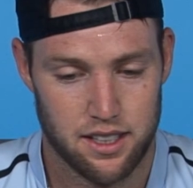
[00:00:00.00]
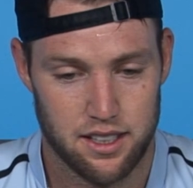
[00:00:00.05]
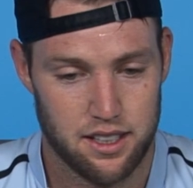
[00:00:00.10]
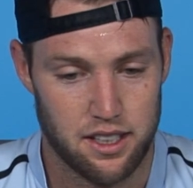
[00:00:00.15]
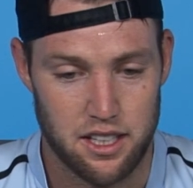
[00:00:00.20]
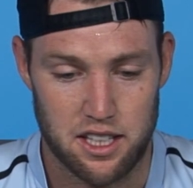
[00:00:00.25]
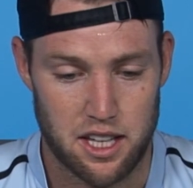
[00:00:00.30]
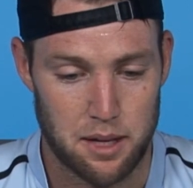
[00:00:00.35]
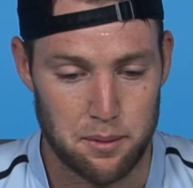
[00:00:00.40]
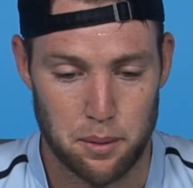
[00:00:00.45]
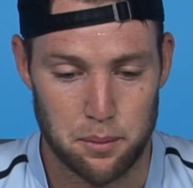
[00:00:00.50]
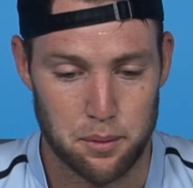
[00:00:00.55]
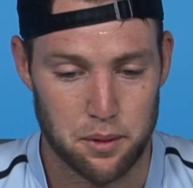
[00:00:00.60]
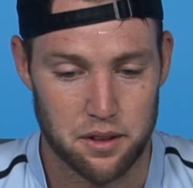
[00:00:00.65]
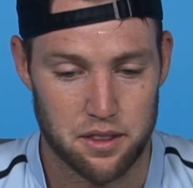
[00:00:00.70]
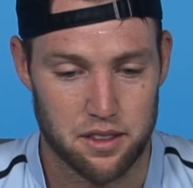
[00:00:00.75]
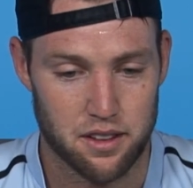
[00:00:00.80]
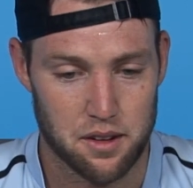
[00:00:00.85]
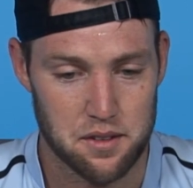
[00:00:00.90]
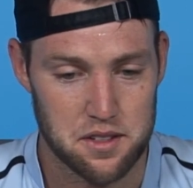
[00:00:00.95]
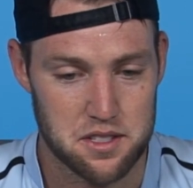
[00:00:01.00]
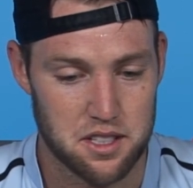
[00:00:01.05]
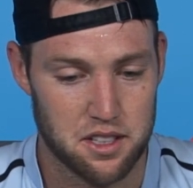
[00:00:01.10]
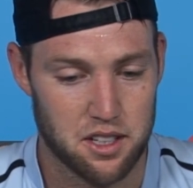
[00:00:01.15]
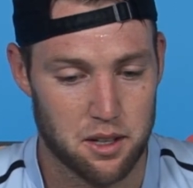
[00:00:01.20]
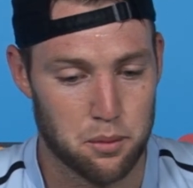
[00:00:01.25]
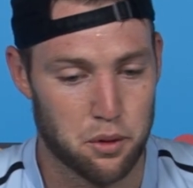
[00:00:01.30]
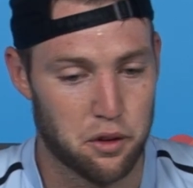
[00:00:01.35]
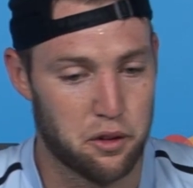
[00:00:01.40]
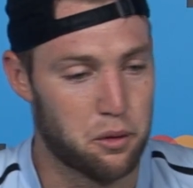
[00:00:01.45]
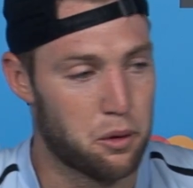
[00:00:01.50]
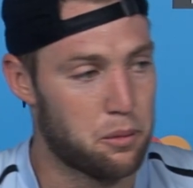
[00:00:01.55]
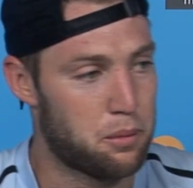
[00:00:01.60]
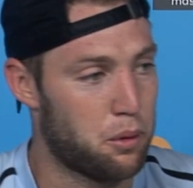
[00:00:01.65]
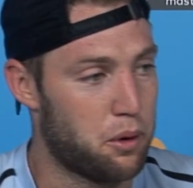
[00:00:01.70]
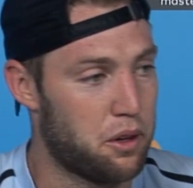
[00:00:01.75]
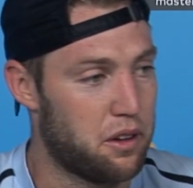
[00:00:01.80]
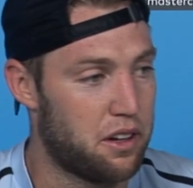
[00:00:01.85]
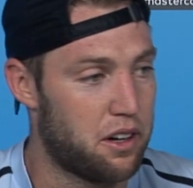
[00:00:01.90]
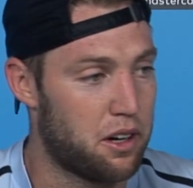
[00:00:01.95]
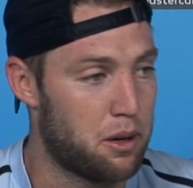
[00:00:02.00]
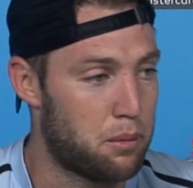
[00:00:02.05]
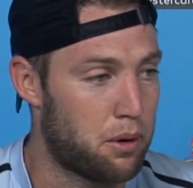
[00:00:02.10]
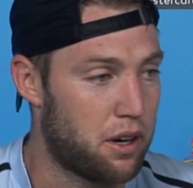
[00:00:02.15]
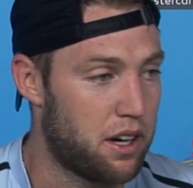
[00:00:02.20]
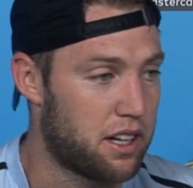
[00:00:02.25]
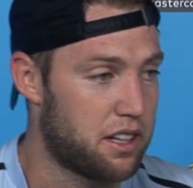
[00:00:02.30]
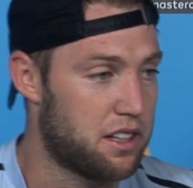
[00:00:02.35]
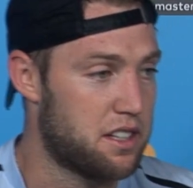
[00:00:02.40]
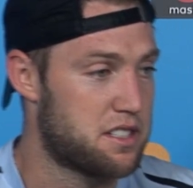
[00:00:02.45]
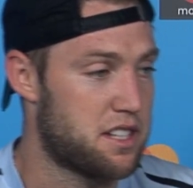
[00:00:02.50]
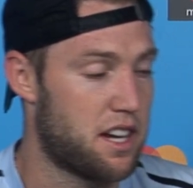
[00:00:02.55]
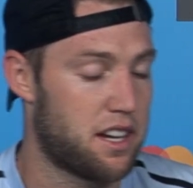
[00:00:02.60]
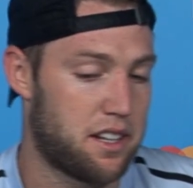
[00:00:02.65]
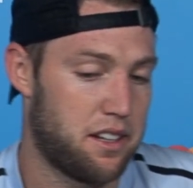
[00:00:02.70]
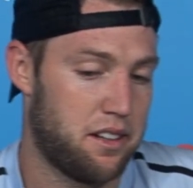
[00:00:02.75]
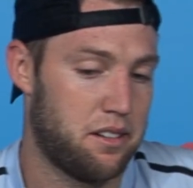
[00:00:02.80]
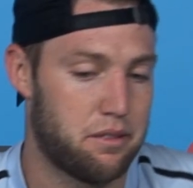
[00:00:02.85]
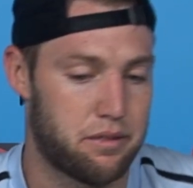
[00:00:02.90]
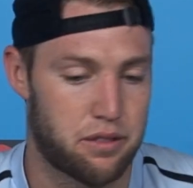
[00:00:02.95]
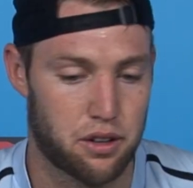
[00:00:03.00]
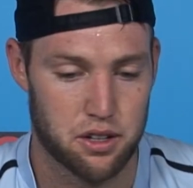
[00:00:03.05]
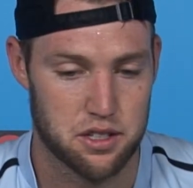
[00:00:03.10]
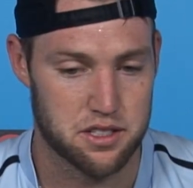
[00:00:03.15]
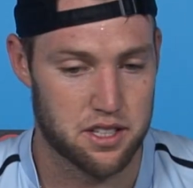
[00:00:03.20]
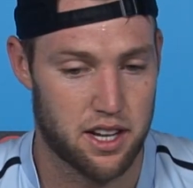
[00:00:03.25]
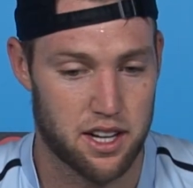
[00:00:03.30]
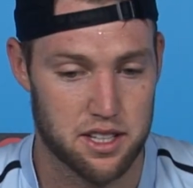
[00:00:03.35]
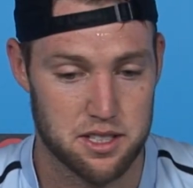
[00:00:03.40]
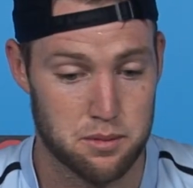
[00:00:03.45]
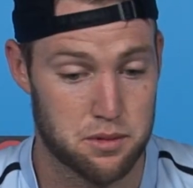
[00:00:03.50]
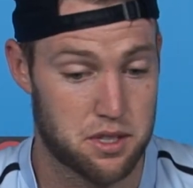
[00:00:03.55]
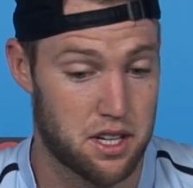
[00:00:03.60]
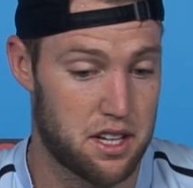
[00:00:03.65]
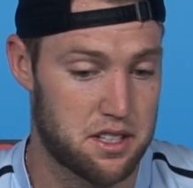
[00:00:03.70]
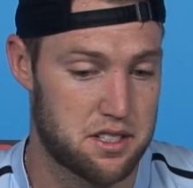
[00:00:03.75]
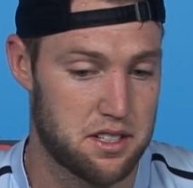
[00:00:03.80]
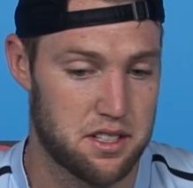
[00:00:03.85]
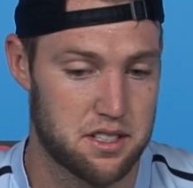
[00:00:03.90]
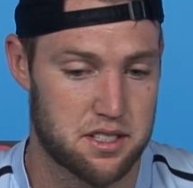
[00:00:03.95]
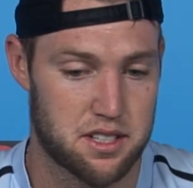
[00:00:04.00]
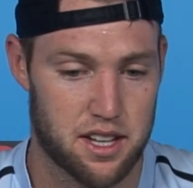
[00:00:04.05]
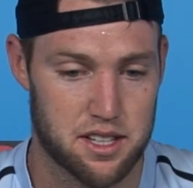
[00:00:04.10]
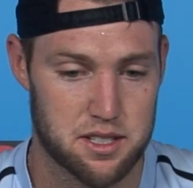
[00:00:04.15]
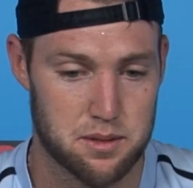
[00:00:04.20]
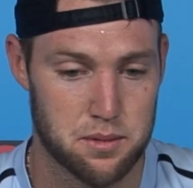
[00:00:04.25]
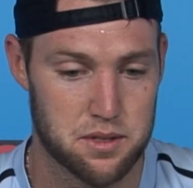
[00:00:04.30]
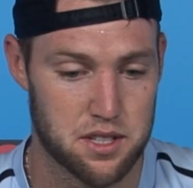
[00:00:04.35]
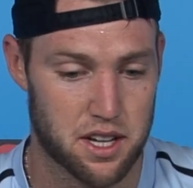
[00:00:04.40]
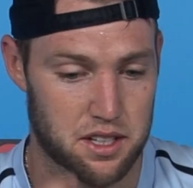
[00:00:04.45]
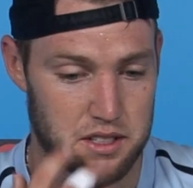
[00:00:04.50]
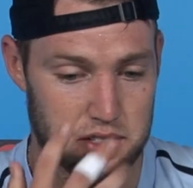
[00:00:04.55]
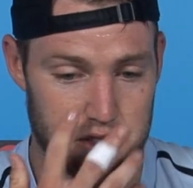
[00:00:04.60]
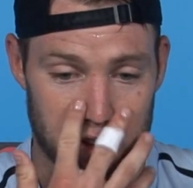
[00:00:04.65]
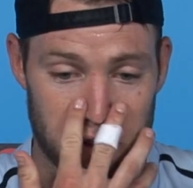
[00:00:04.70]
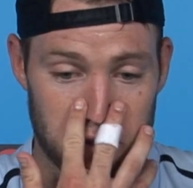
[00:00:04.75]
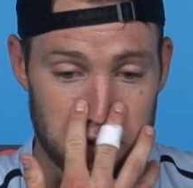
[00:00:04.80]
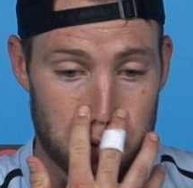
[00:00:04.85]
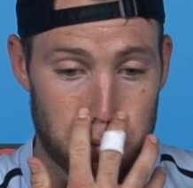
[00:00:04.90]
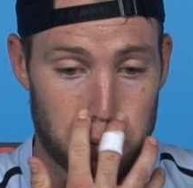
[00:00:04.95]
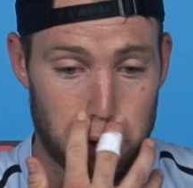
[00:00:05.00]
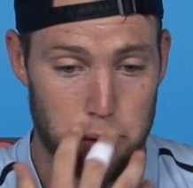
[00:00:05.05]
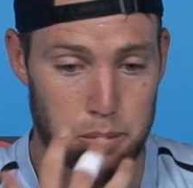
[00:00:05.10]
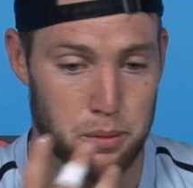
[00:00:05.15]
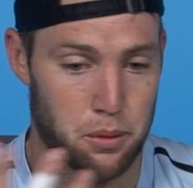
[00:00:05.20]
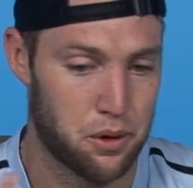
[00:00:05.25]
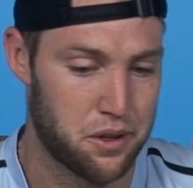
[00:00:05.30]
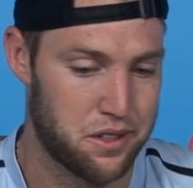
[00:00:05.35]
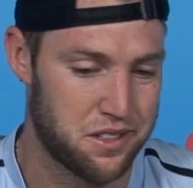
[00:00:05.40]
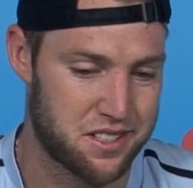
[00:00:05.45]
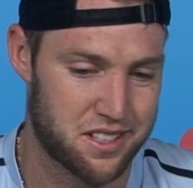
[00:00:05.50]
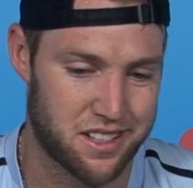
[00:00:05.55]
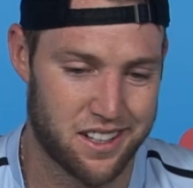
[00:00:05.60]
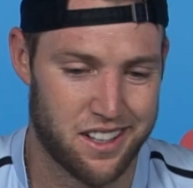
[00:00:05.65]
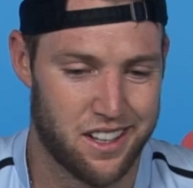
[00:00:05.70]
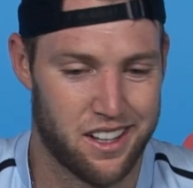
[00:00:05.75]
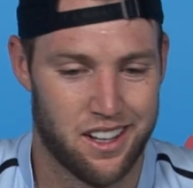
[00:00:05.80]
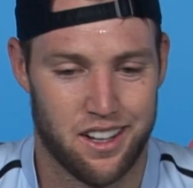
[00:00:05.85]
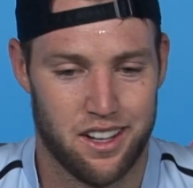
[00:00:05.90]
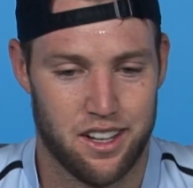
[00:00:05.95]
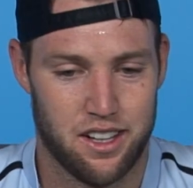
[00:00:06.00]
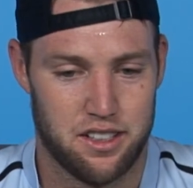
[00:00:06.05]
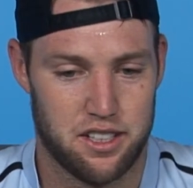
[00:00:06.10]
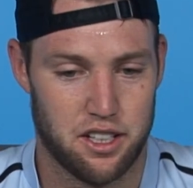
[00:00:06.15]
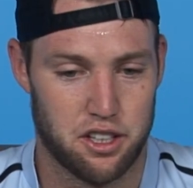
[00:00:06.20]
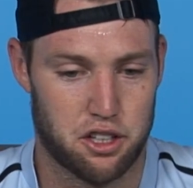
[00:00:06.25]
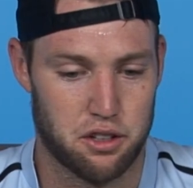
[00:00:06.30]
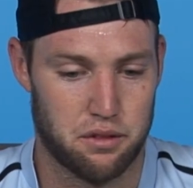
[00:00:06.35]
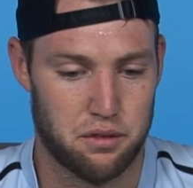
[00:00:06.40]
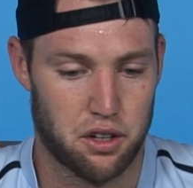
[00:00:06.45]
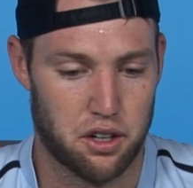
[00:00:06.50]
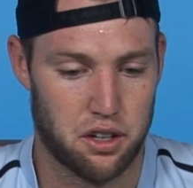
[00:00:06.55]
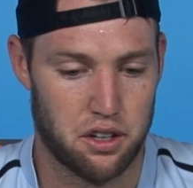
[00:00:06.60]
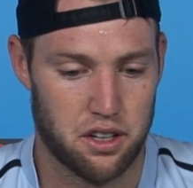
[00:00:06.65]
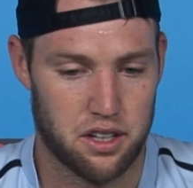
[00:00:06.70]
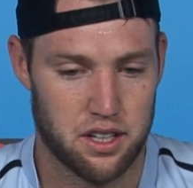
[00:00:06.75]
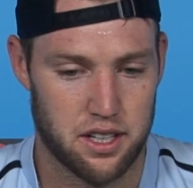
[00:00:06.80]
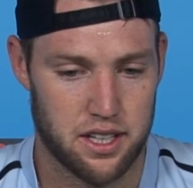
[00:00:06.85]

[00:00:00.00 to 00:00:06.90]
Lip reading: He came up with obviously an unbelievable point there to break in the second. First, I had some chances, had some second serves on break points, didn't convert.